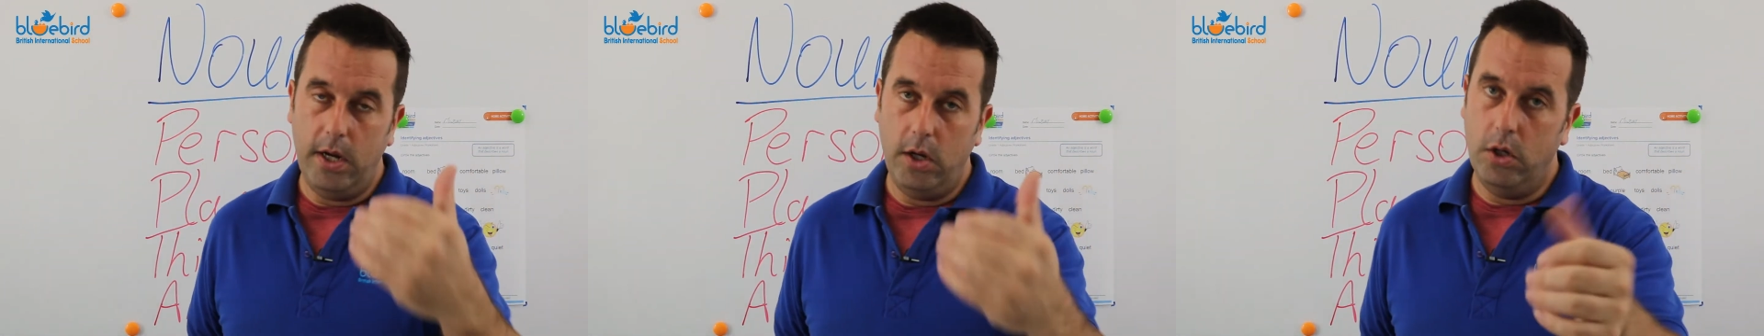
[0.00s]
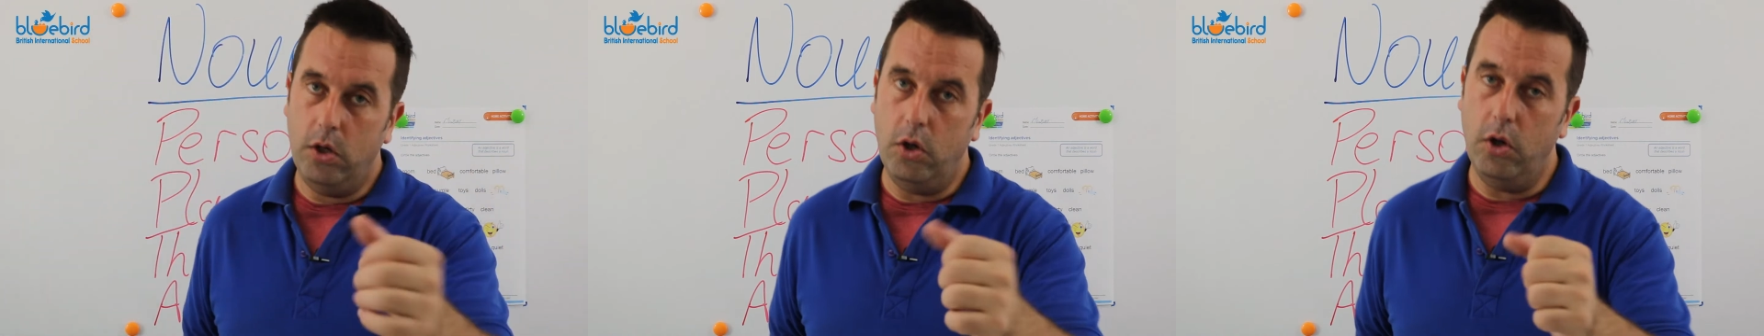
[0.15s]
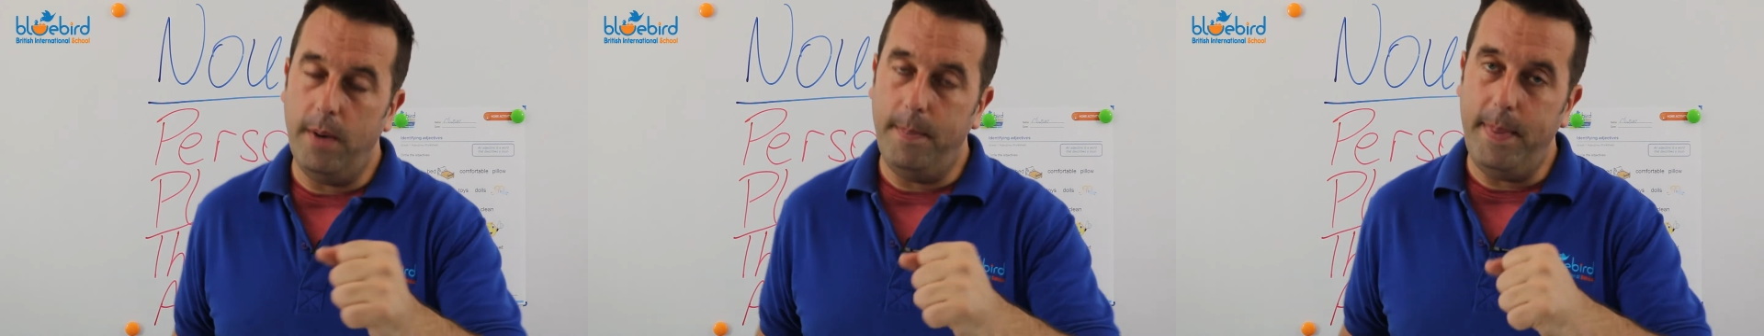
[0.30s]

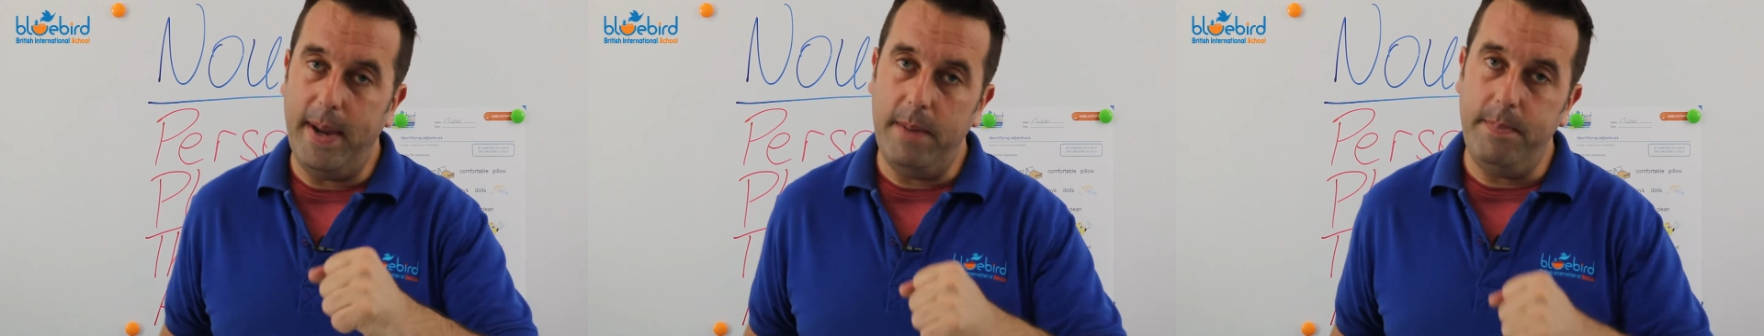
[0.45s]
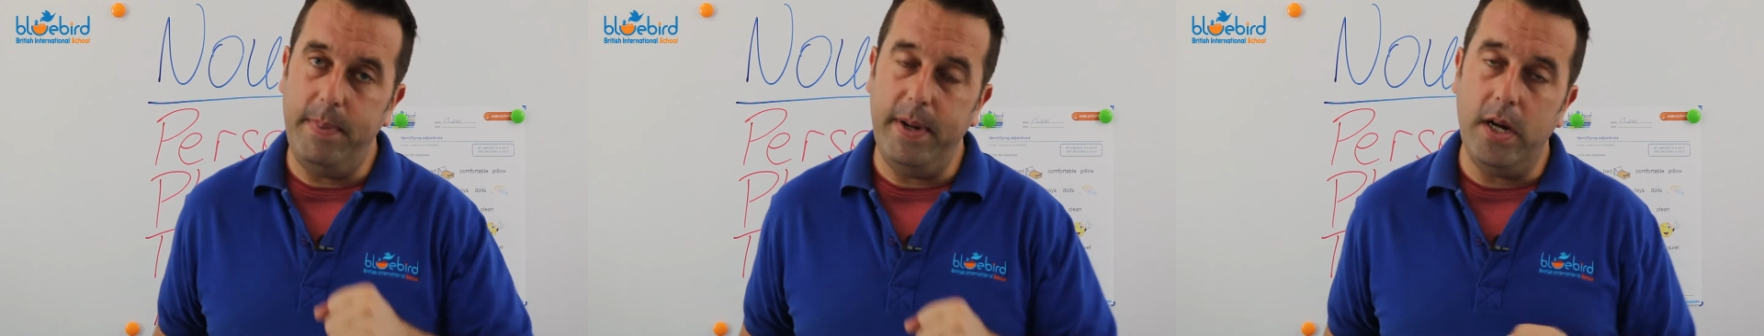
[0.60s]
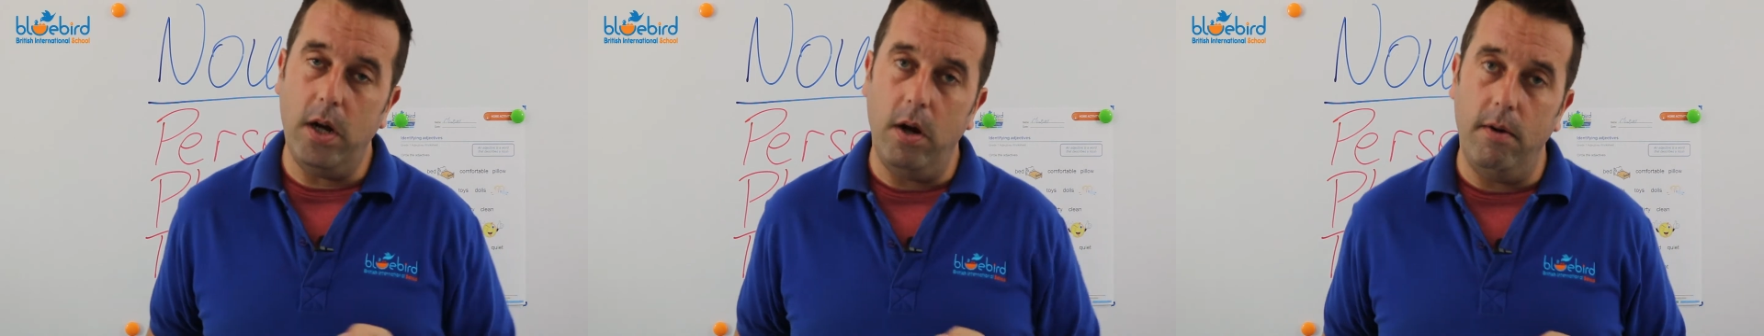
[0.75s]
Could a bed
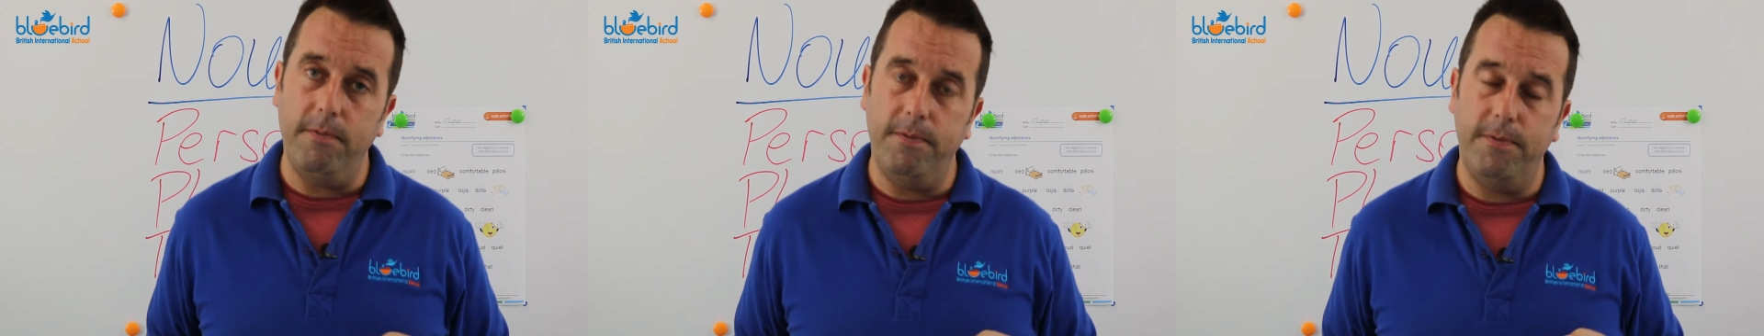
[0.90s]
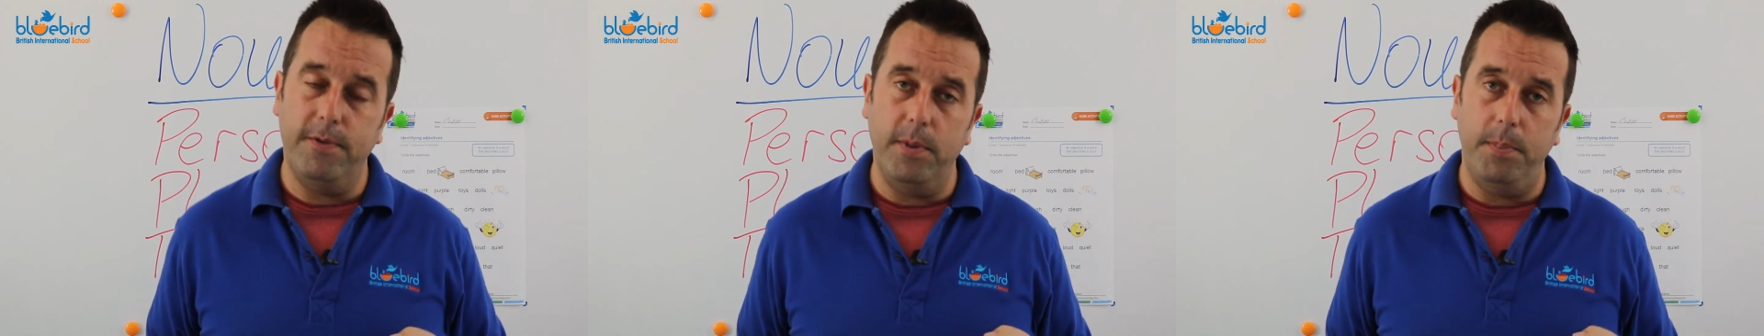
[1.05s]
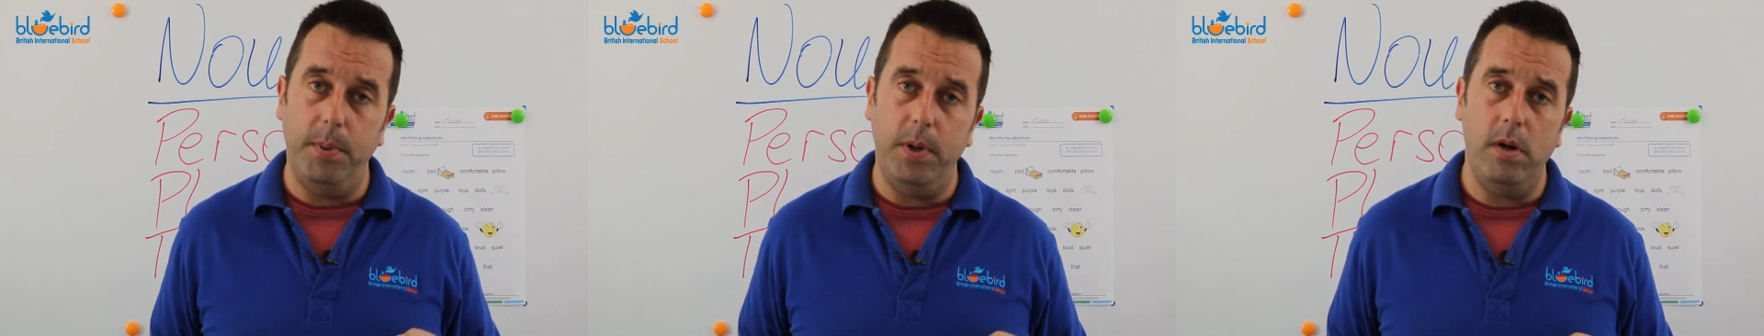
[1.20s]
be
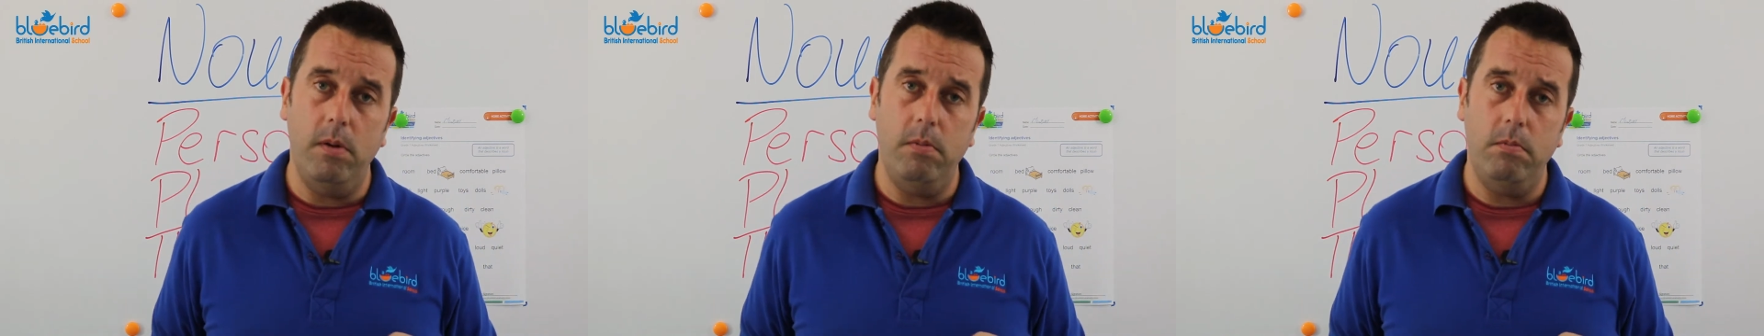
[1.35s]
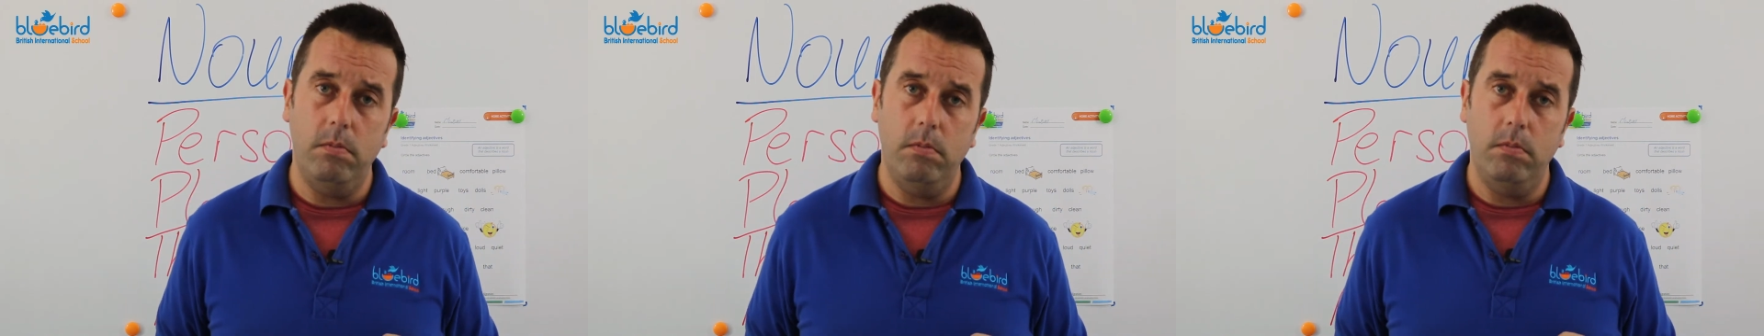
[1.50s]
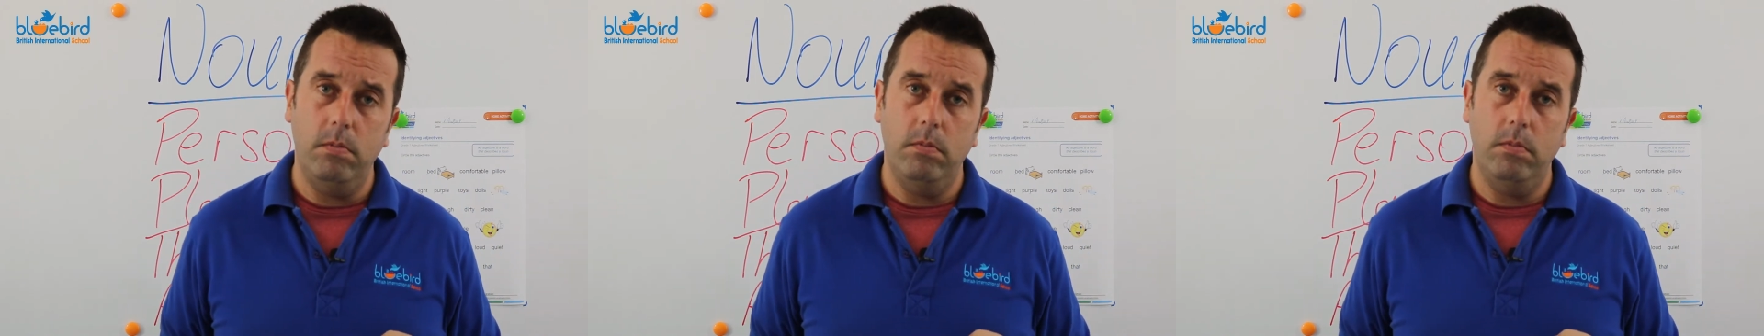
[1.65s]

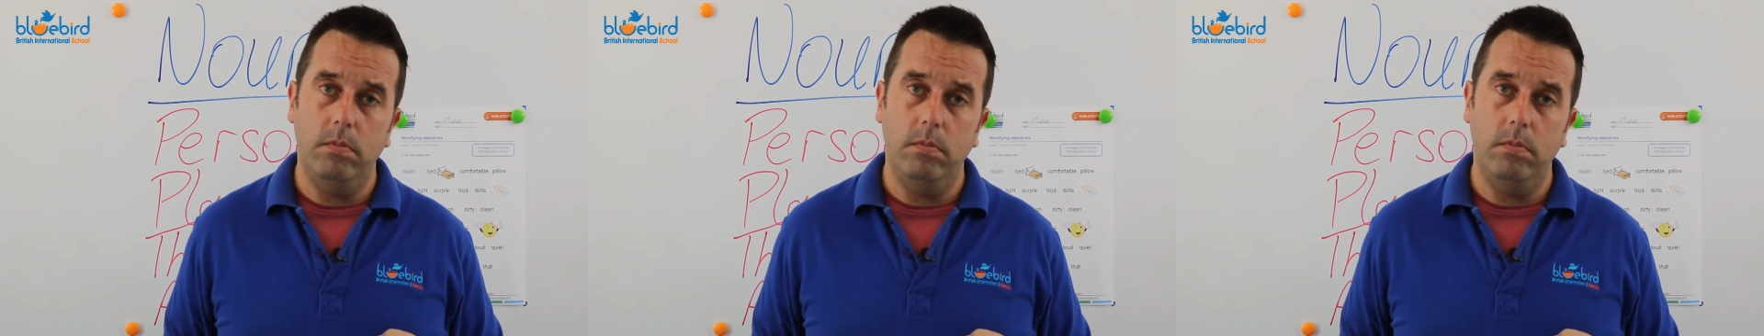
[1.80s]
comfortable?